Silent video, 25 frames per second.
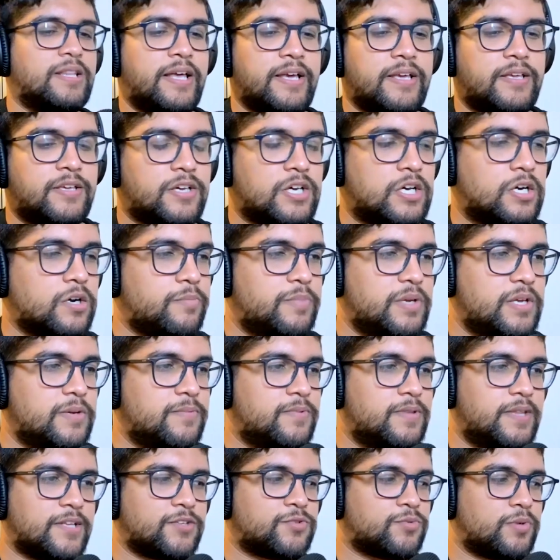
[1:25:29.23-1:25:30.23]
Like
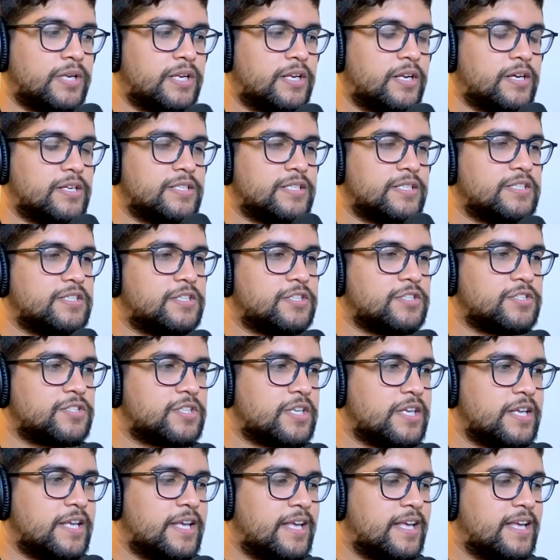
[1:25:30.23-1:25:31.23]
Khabib, that's what he does. He's
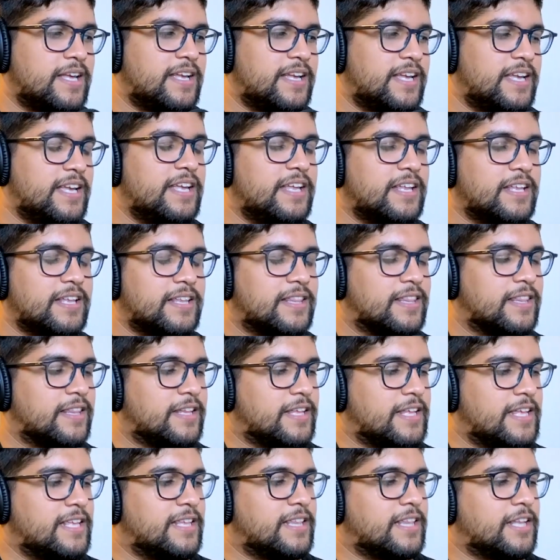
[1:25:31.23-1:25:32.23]
just he
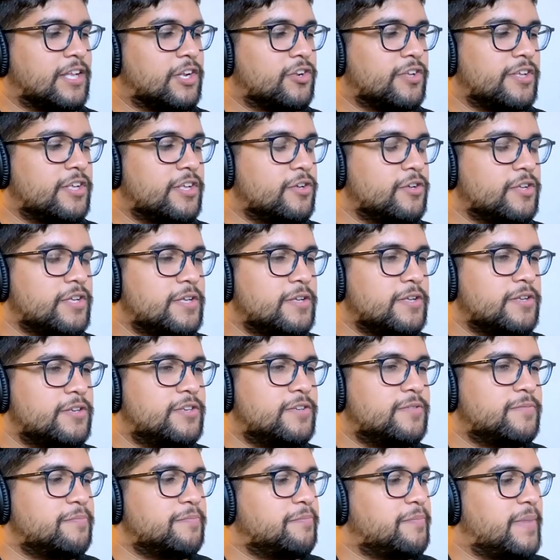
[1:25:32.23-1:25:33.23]

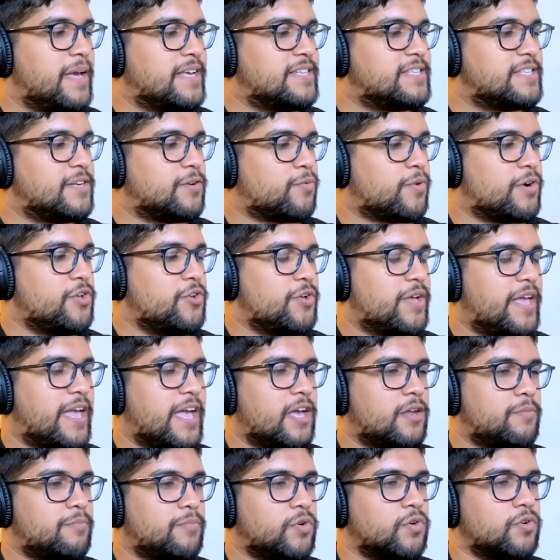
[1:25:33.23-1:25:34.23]
makes it where you
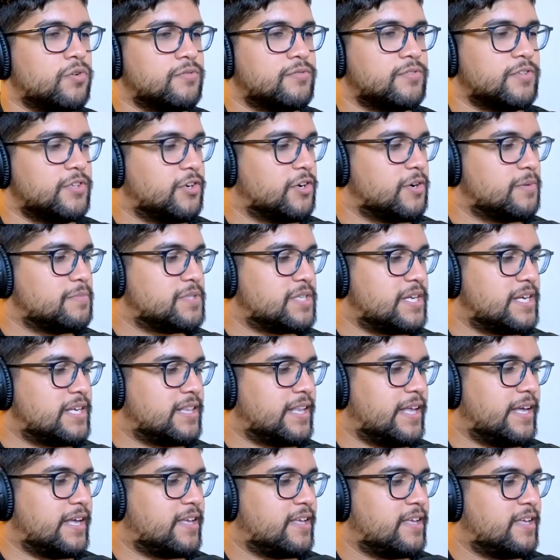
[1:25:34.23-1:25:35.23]
can't move. You know what I'm
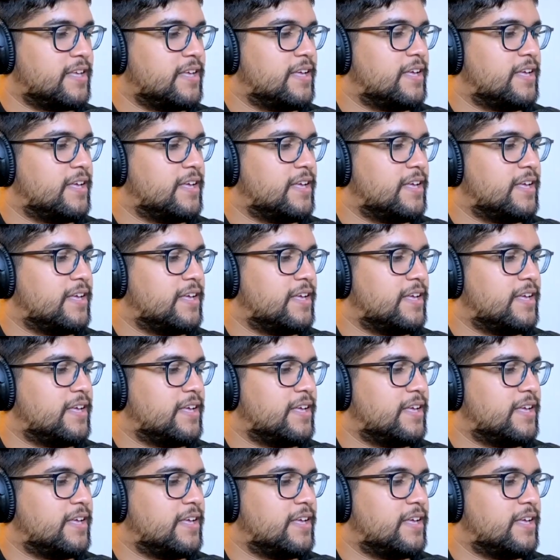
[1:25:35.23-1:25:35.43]
saying?